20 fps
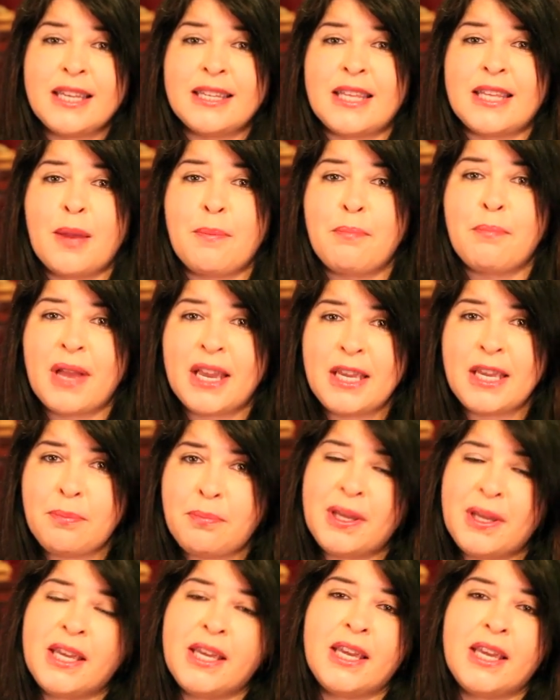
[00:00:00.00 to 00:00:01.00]
There may
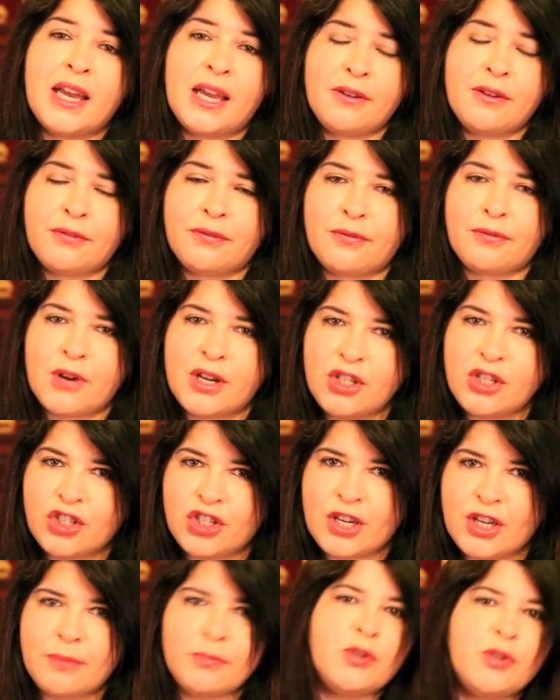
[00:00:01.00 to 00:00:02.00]
be a
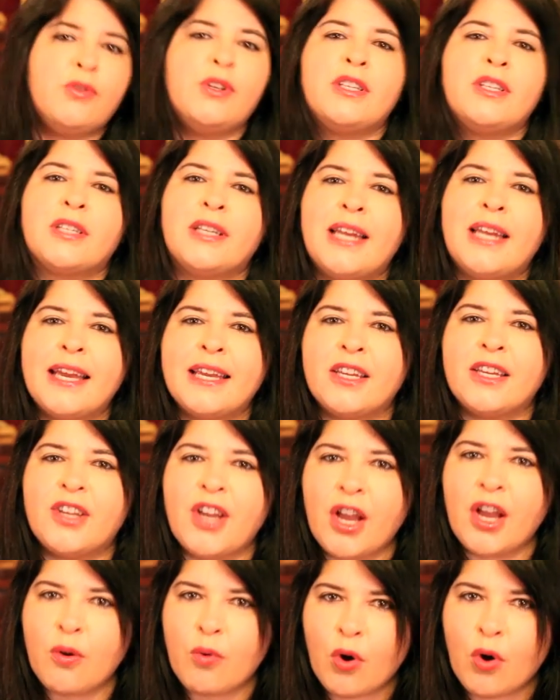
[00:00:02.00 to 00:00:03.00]
friendship you need to let
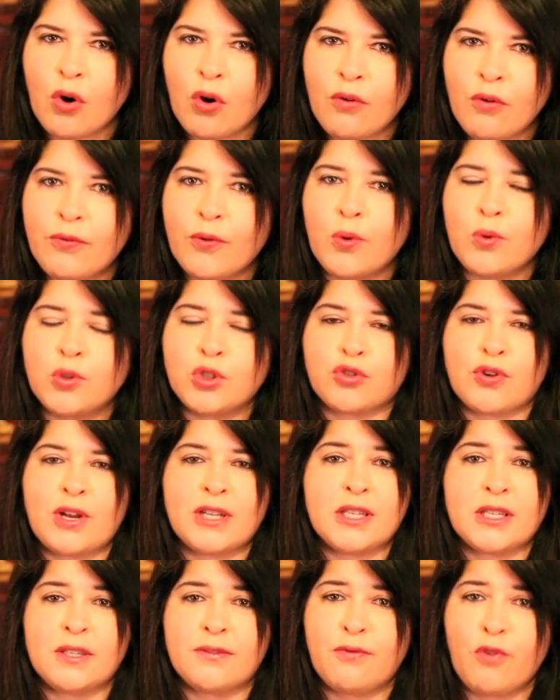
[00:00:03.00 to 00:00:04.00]
go of or
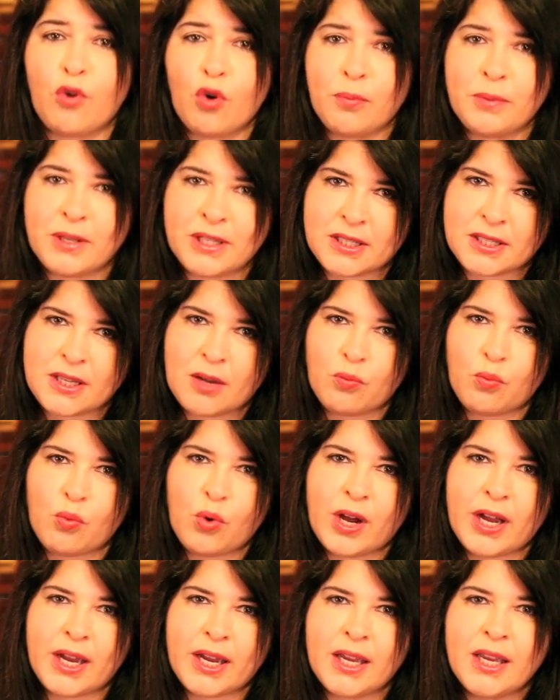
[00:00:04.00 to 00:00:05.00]
transform in some
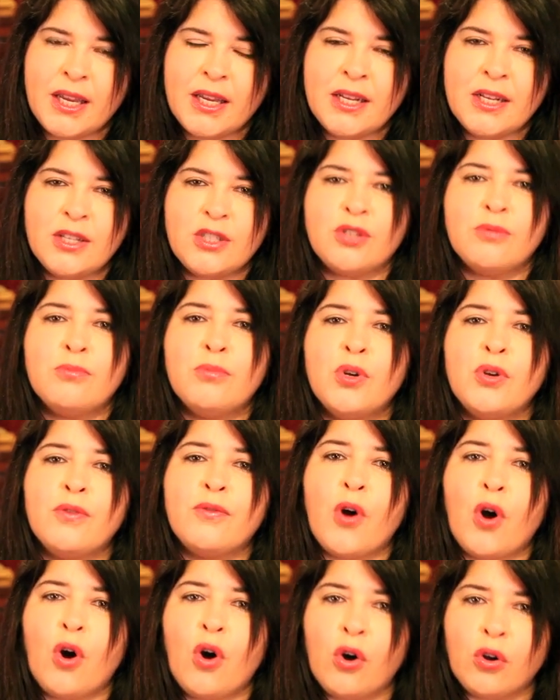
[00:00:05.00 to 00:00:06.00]
way to move
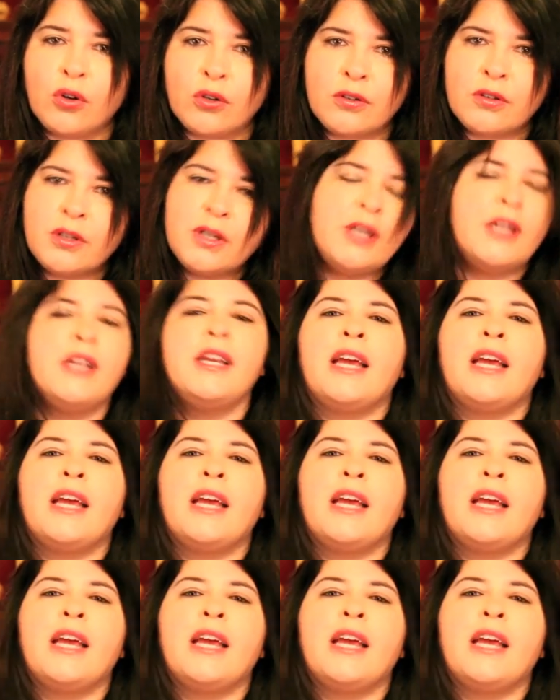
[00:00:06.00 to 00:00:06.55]
on.